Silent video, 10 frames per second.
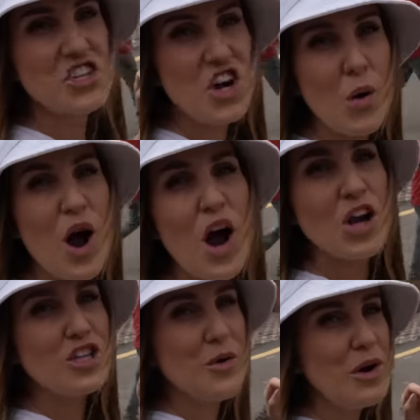Chawa.
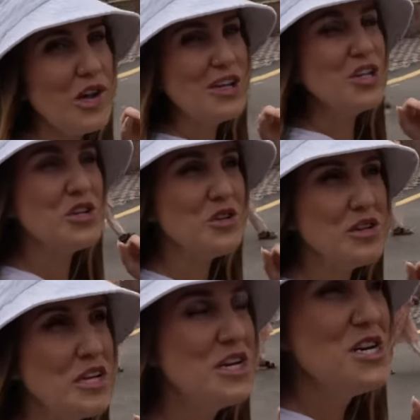Chawa.
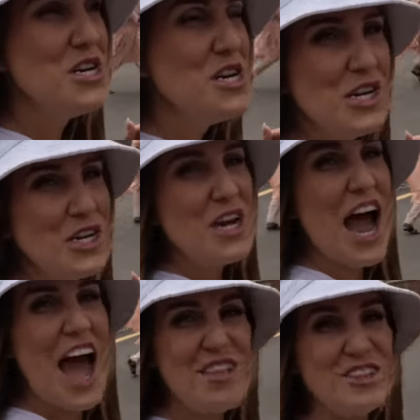
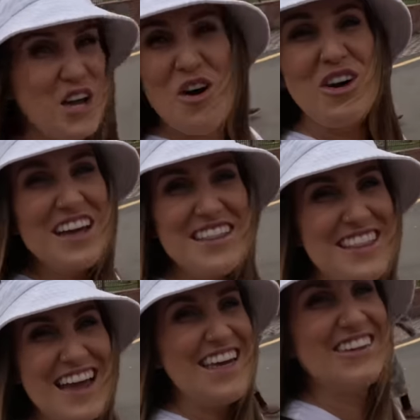I had this so
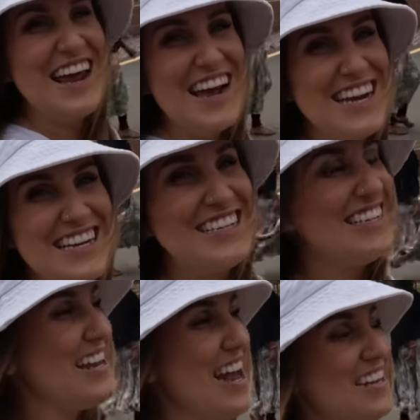good the other day.
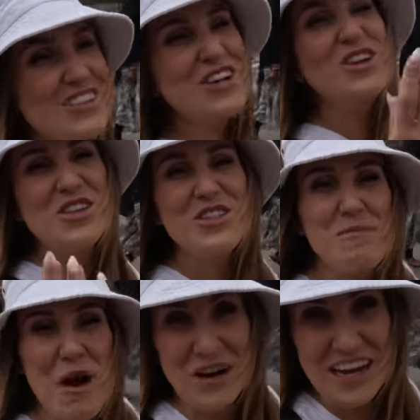Yeah,
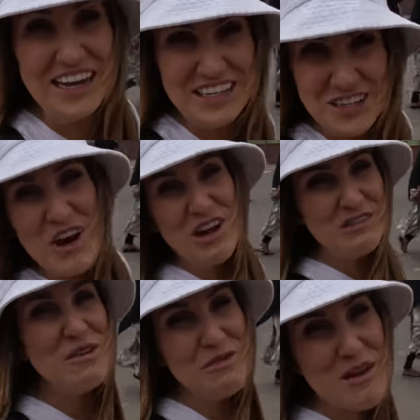the market that's
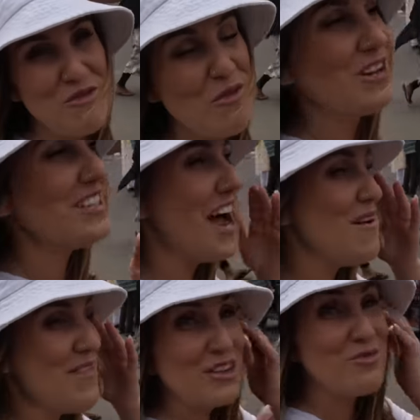across from the Red Fort.
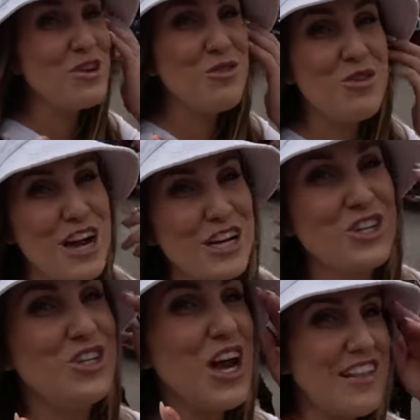Um, that's really cool. You guys
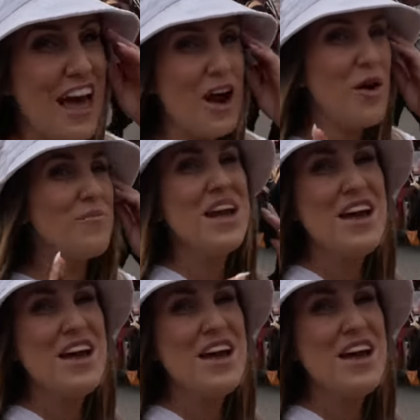should check that out.